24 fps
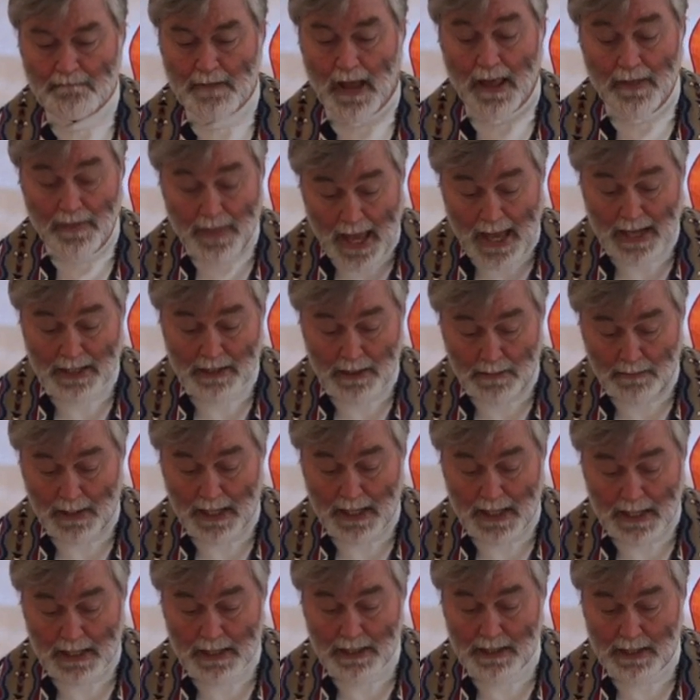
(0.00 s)
And that to
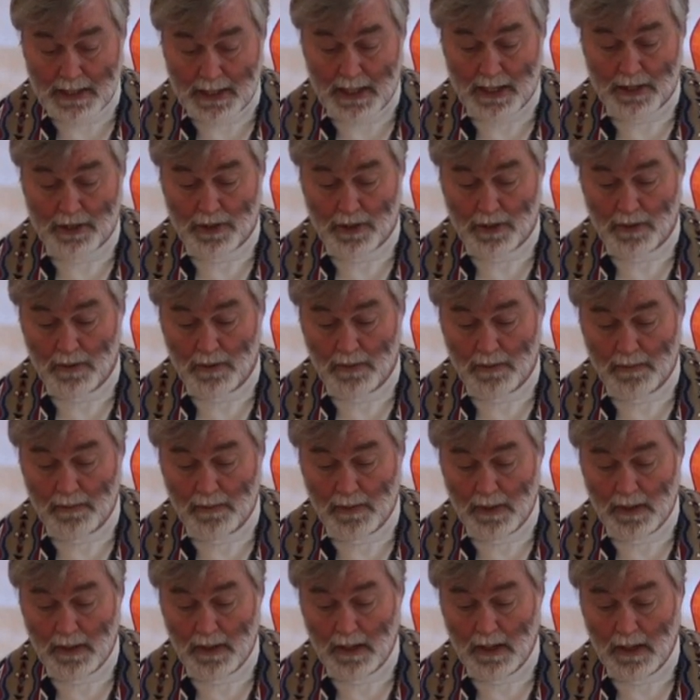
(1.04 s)
me is the issue.
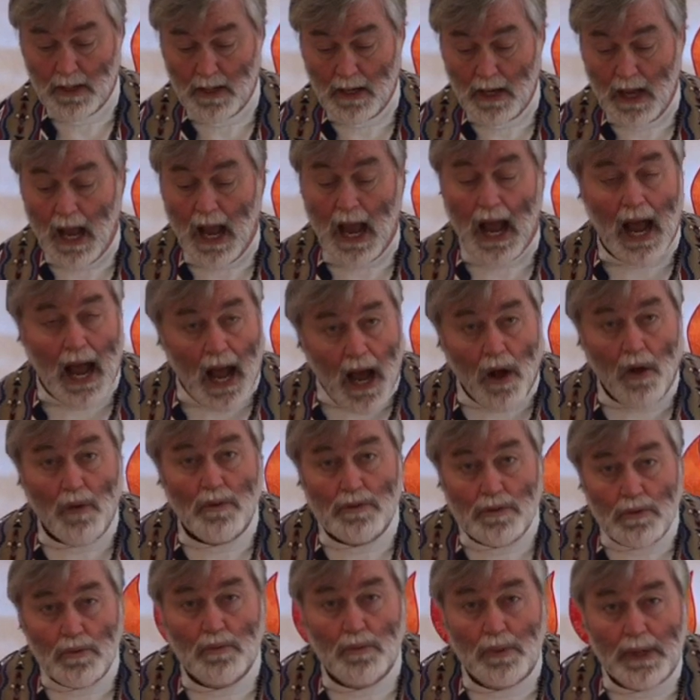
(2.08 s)
How
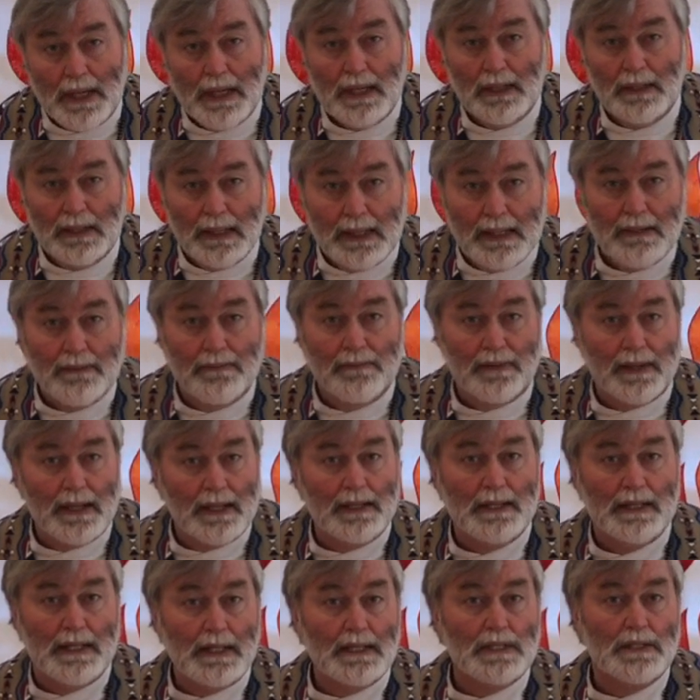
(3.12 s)
do we live
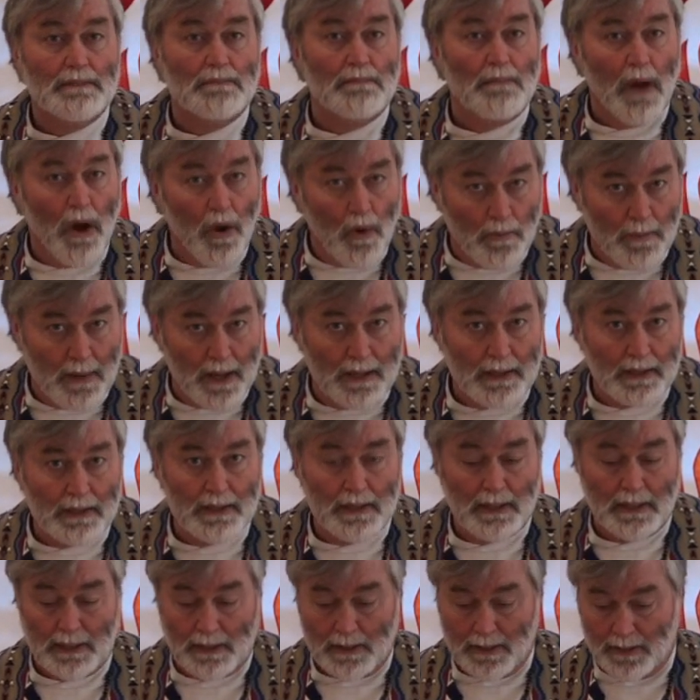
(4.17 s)
in this moment
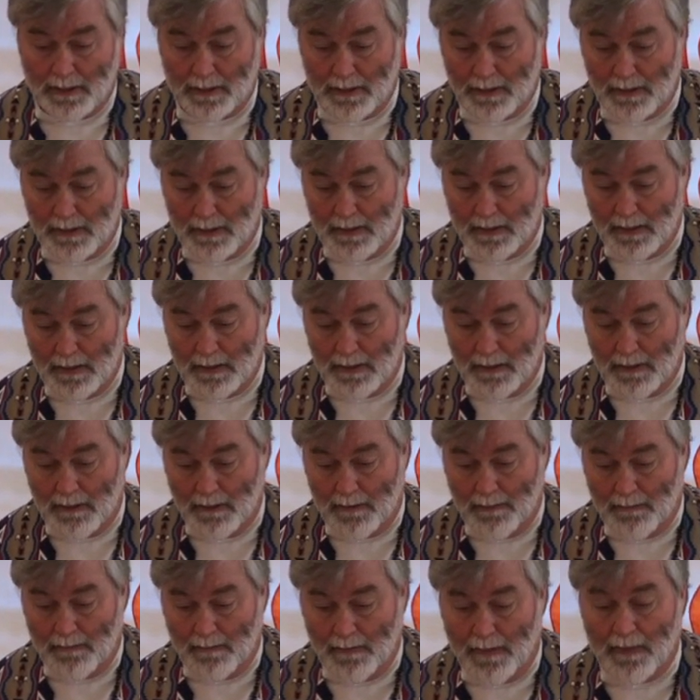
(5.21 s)

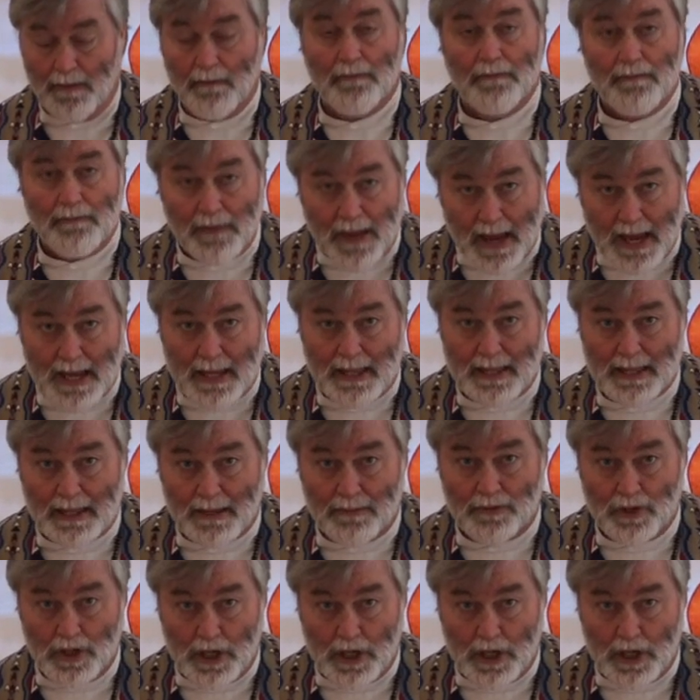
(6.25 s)
the faith of